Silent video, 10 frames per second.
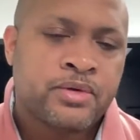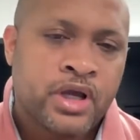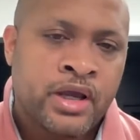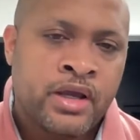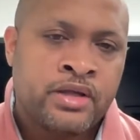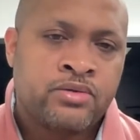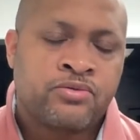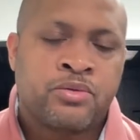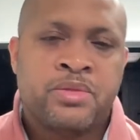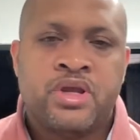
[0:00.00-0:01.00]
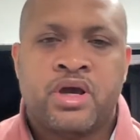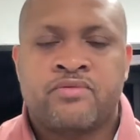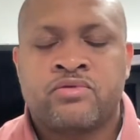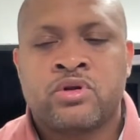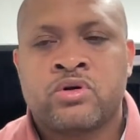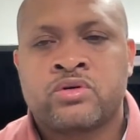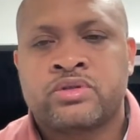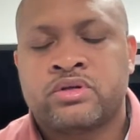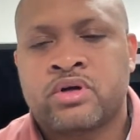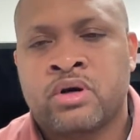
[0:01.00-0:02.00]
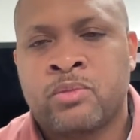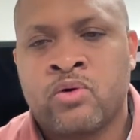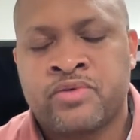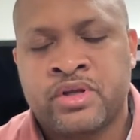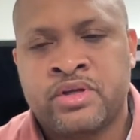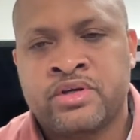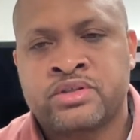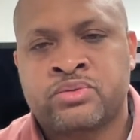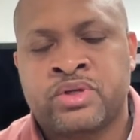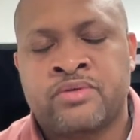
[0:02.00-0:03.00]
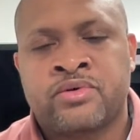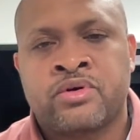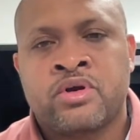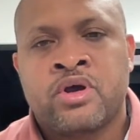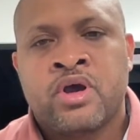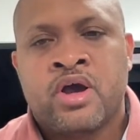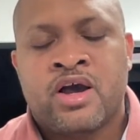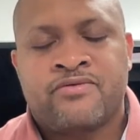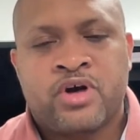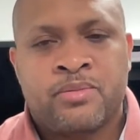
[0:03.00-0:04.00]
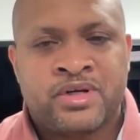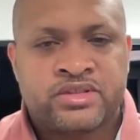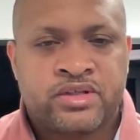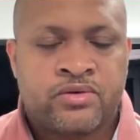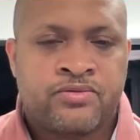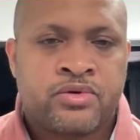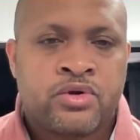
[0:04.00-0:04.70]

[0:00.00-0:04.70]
And for me, I've learned over the years whenever I found myself